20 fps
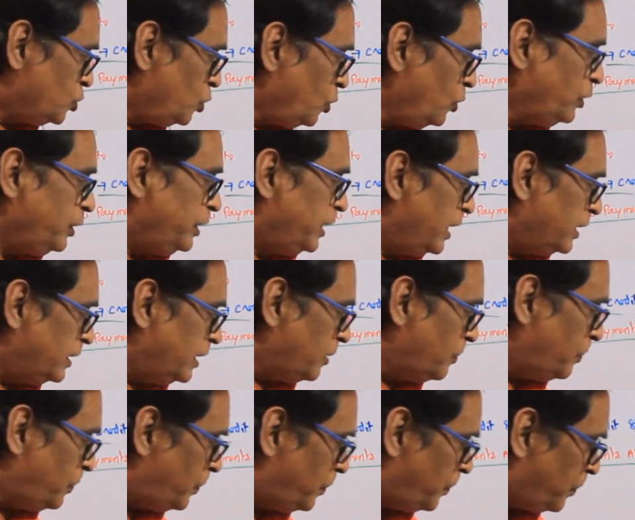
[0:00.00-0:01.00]
So
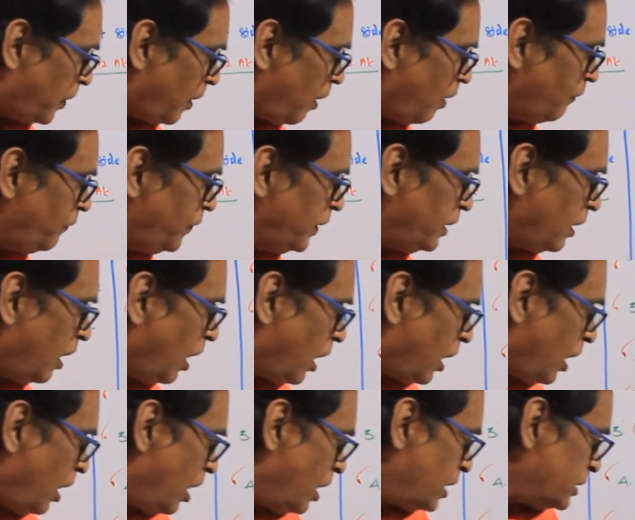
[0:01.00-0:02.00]
either profit
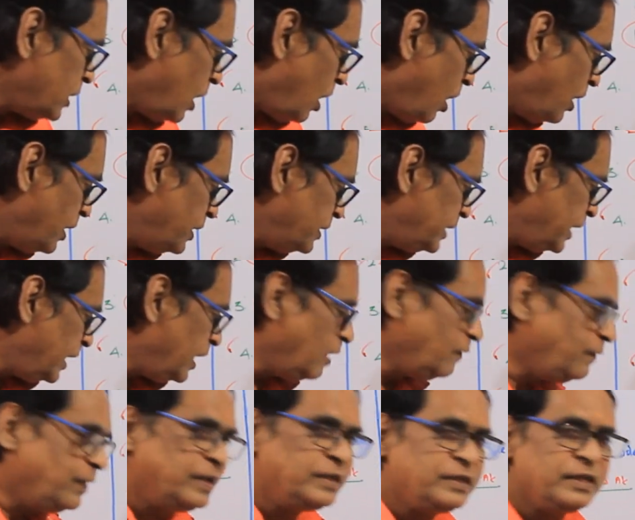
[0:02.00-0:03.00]
or loss on sale
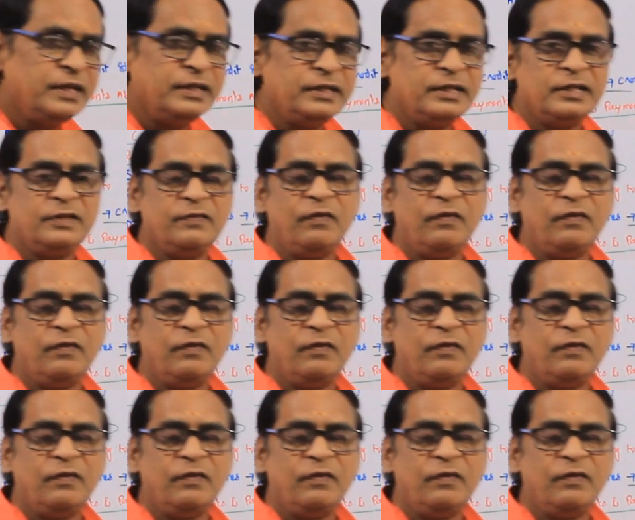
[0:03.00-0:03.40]
of fixed assets.